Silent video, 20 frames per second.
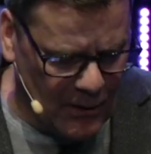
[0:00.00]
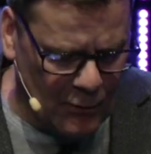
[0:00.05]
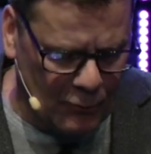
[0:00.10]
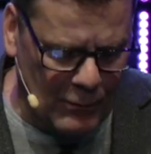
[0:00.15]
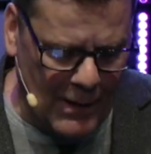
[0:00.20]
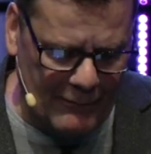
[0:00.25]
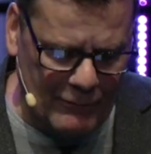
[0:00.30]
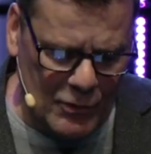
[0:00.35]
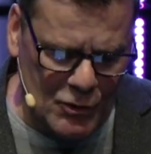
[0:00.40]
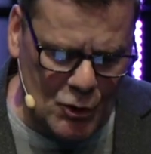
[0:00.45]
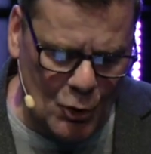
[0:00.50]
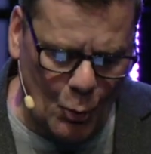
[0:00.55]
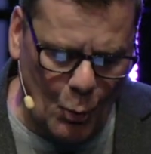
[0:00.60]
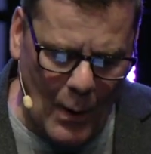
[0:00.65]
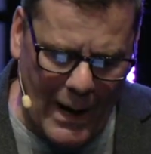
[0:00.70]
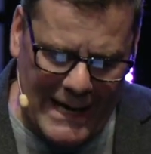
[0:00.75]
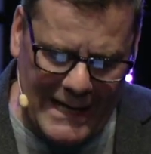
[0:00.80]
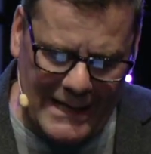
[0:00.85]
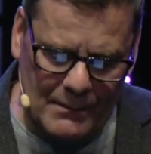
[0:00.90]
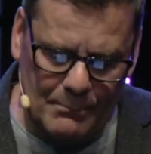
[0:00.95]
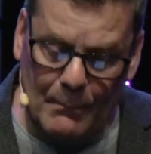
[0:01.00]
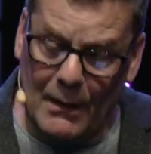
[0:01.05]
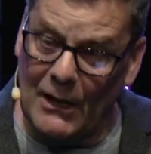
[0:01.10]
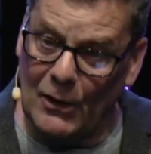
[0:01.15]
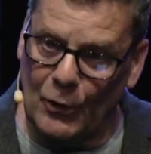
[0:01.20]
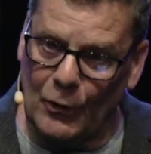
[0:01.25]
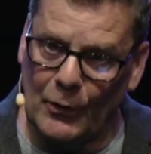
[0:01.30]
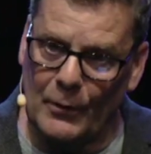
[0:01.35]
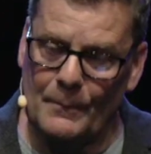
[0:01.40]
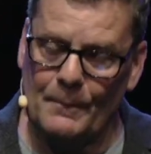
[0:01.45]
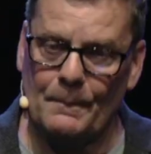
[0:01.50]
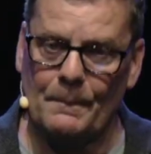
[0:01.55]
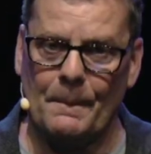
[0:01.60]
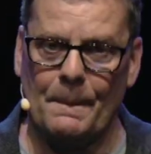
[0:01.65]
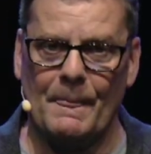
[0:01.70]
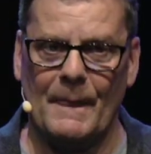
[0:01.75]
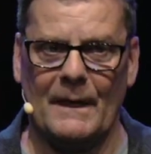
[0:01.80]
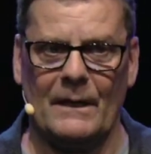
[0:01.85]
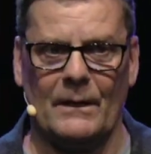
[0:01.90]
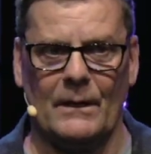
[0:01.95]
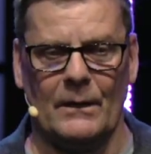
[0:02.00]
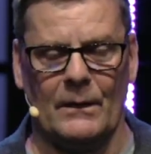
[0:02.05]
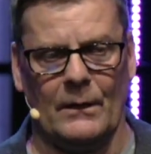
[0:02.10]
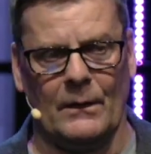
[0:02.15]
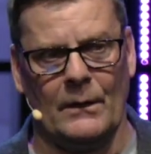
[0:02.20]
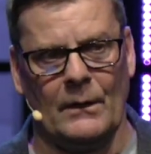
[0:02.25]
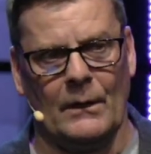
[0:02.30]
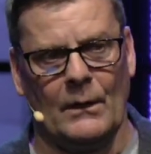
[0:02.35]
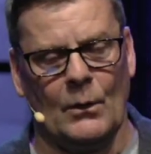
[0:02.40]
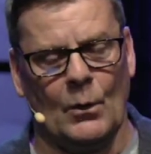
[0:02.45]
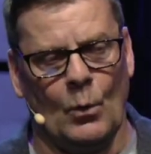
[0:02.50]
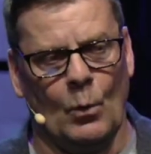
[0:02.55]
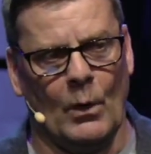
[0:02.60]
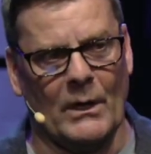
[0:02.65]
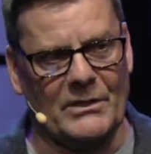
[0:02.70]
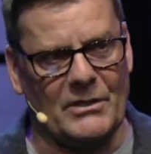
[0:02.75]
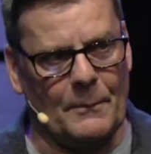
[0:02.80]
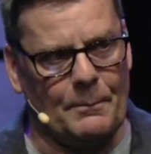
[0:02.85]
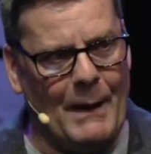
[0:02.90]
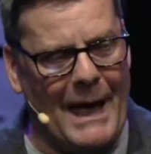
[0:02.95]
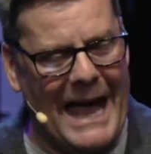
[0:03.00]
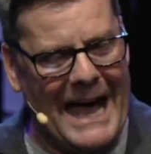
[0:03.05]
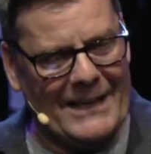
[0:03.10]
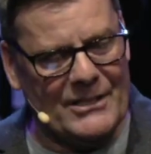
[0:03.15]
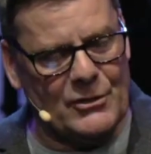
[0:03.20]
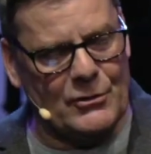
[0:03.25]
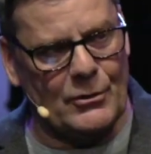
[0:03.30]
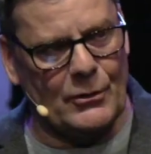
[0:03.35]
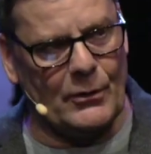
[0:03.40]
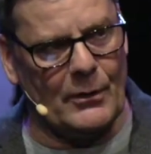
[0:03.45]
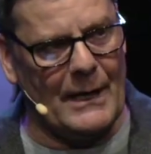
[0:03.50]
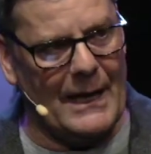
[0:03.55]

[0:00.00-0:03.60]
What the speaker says: Reverend Dwayne Miller was a pastor,